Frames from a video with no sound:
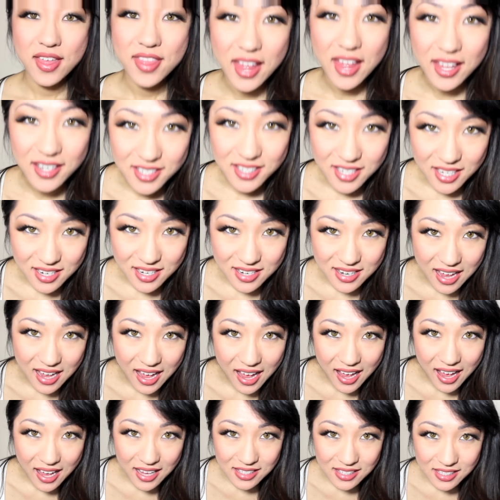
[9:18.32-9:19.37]
That
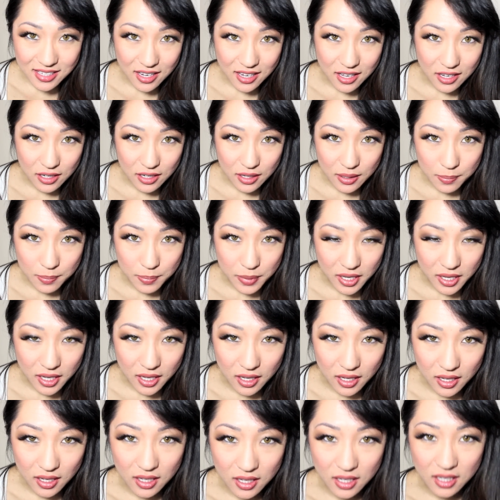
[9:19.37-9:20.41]
tonight's gonna
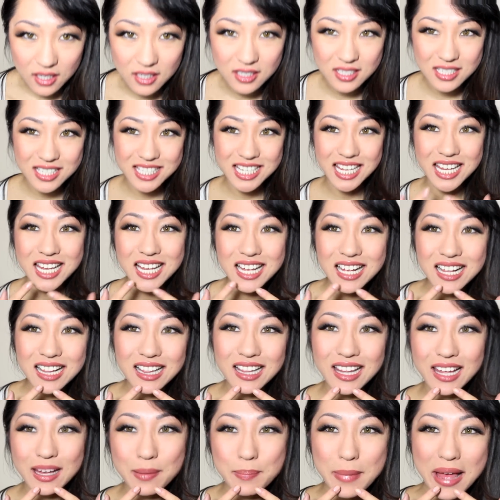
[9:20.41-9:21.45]
be a
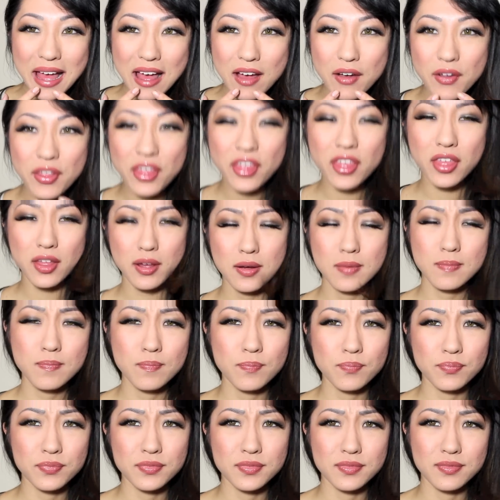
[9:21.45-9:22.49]
tingling mouth.
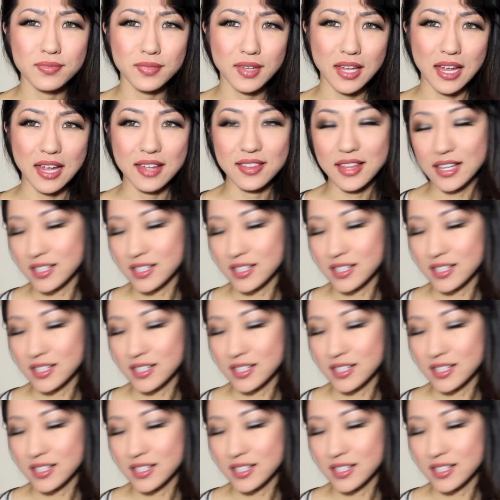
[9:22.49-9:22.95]
Okay,